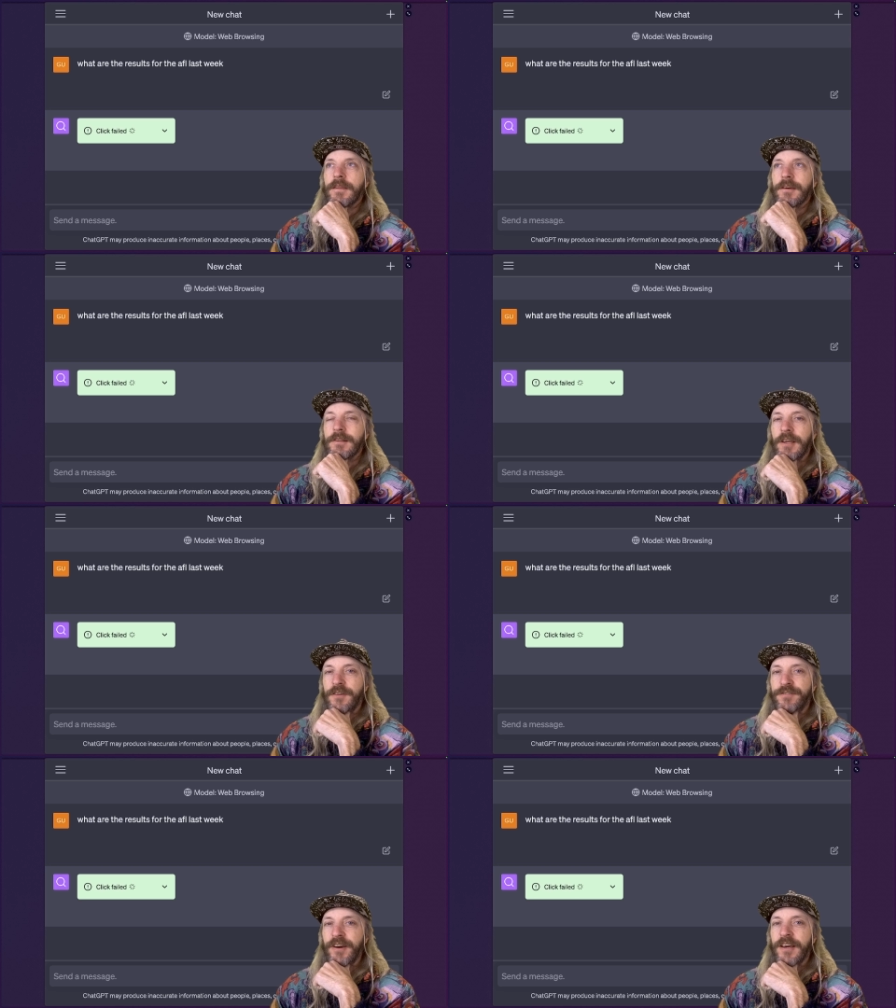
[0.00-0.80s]
Click
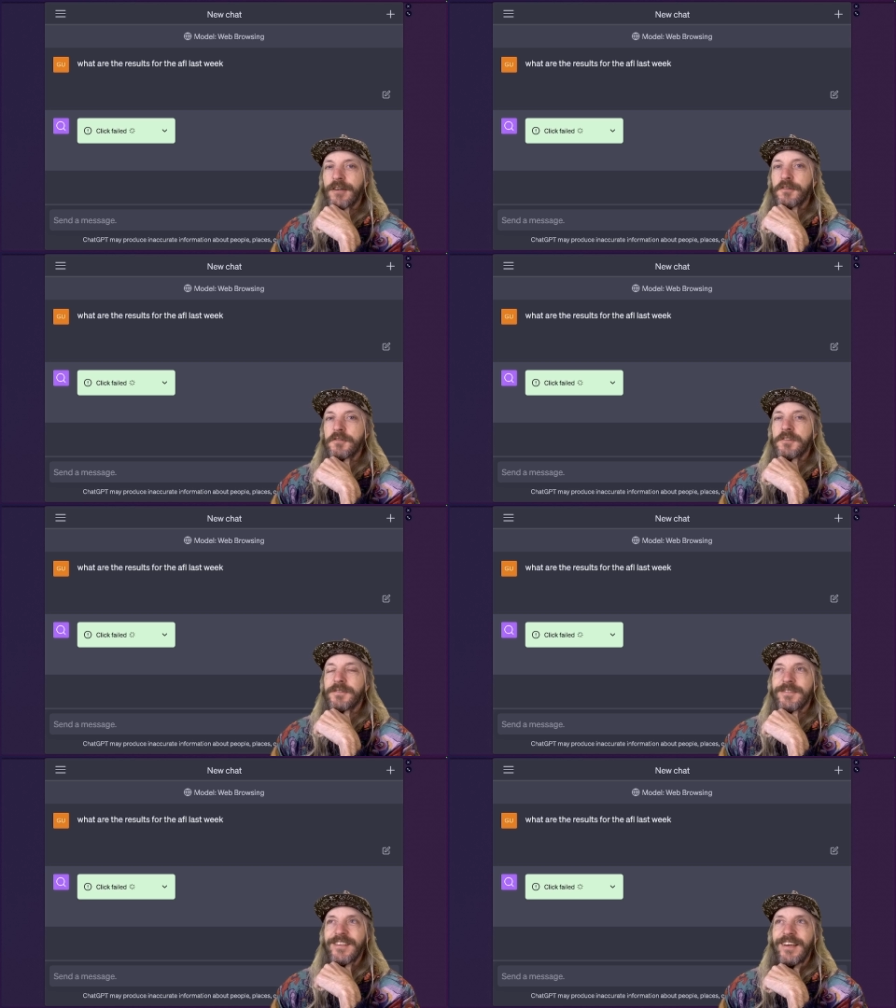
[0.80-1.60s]
failed.
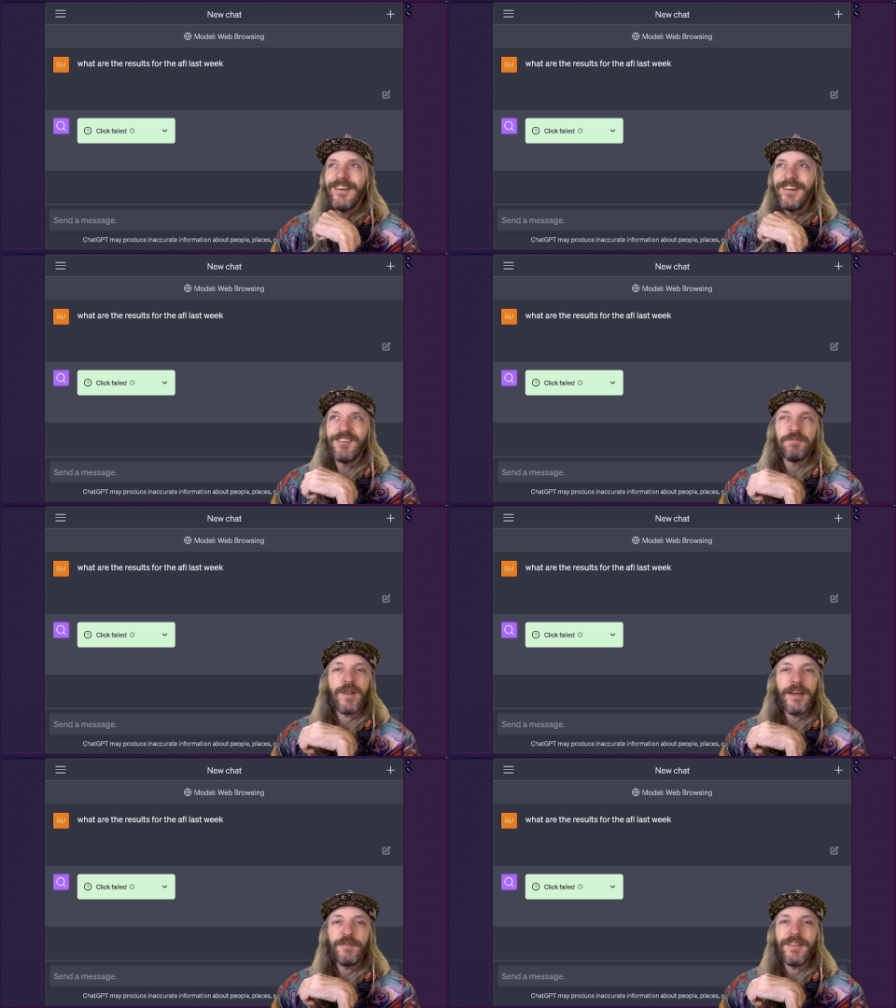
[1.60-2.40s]
Now, I've
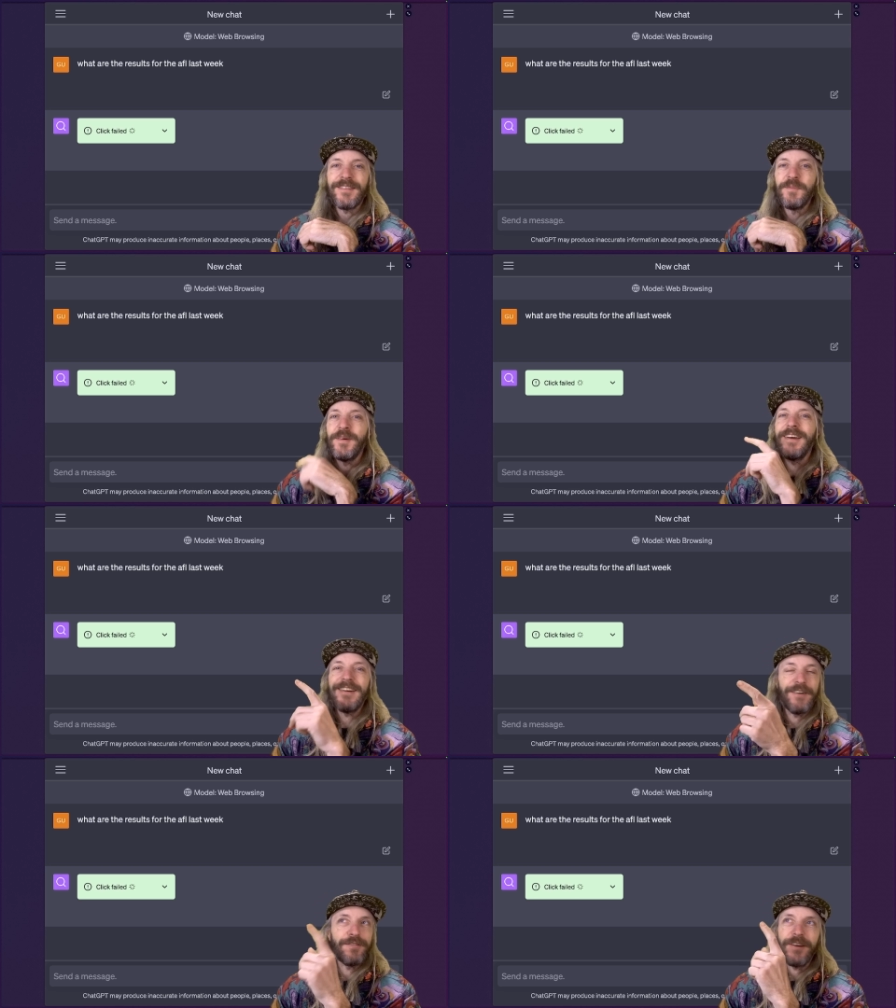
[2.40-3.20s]
played with this a bit and